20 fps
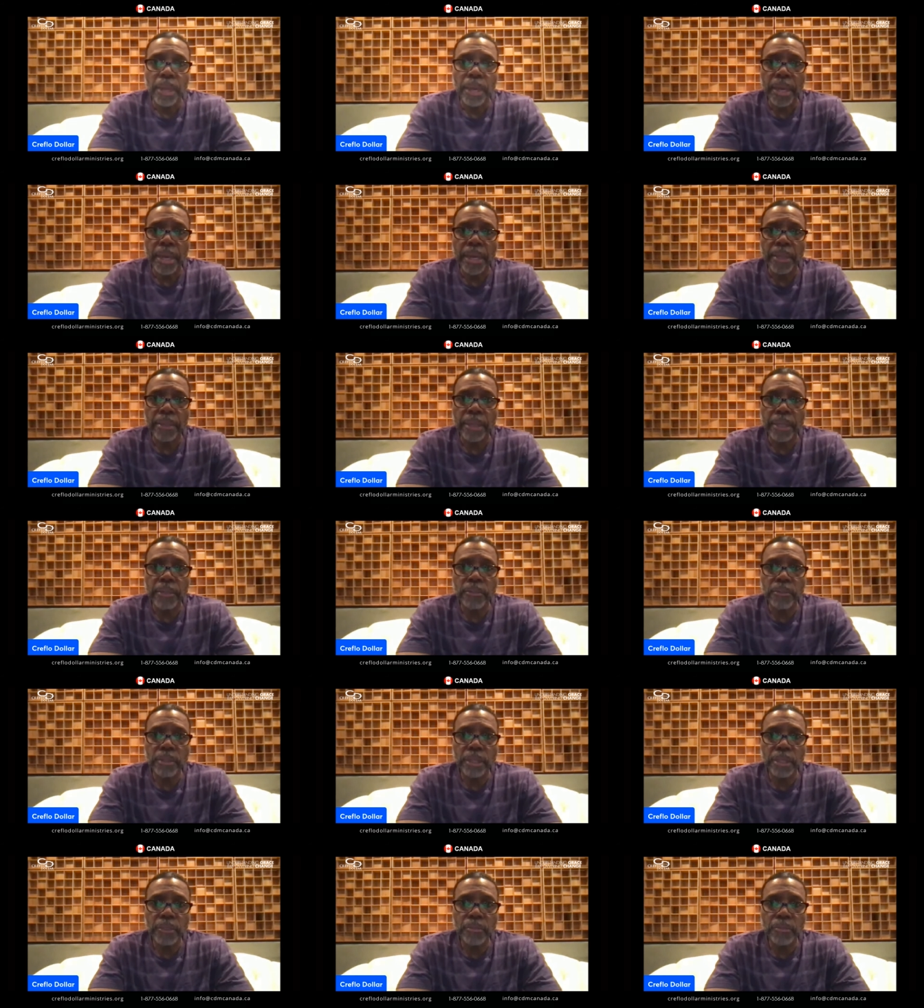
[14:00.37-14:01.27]
and
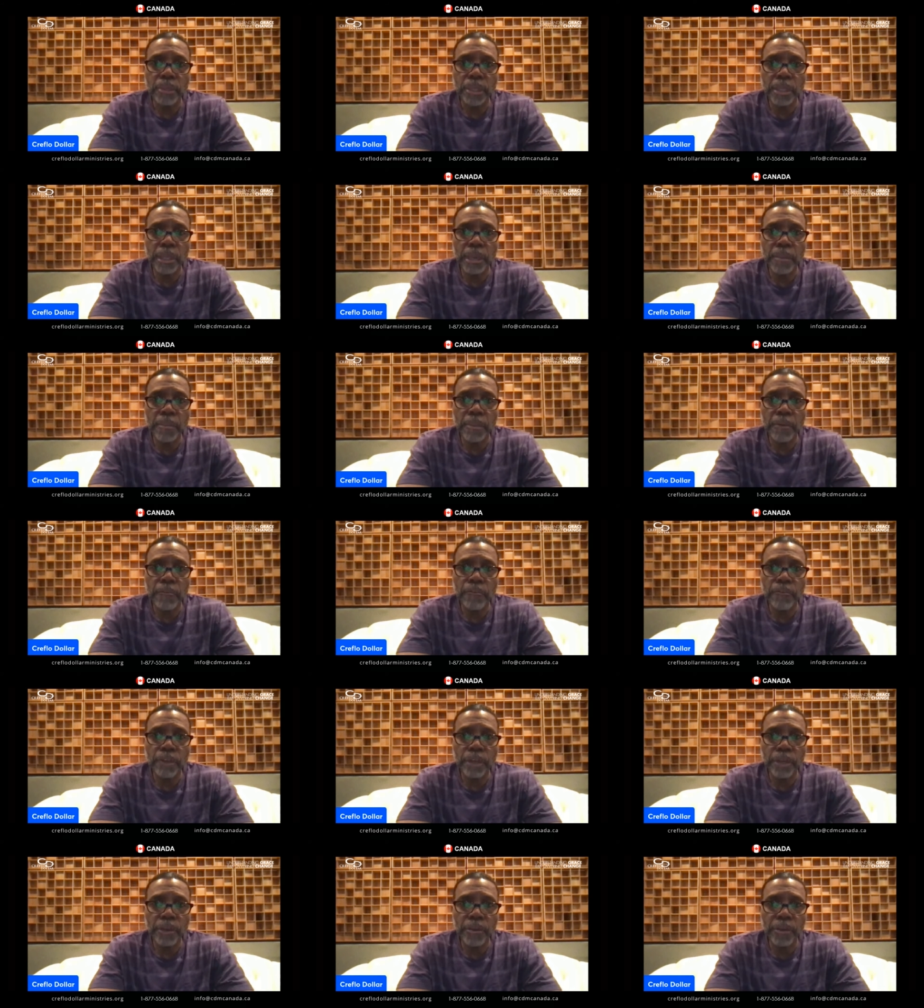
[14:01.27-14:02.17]
that's that's become a
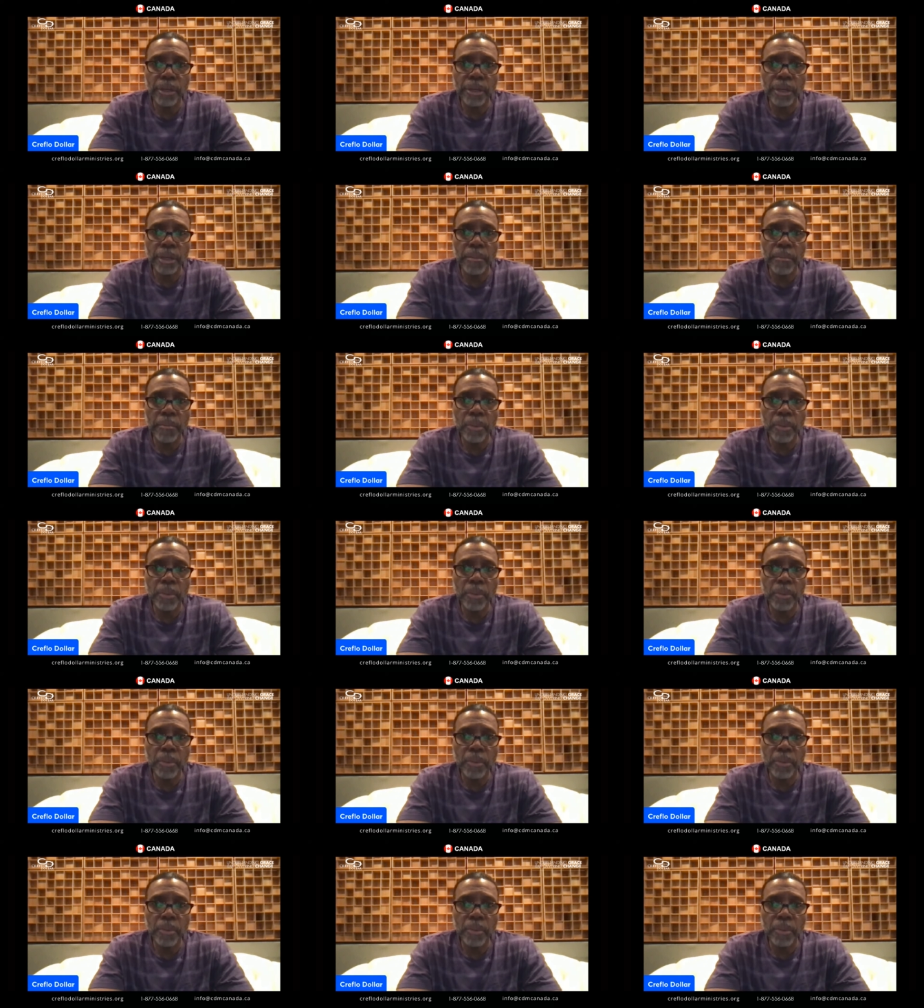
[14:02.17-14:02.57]
very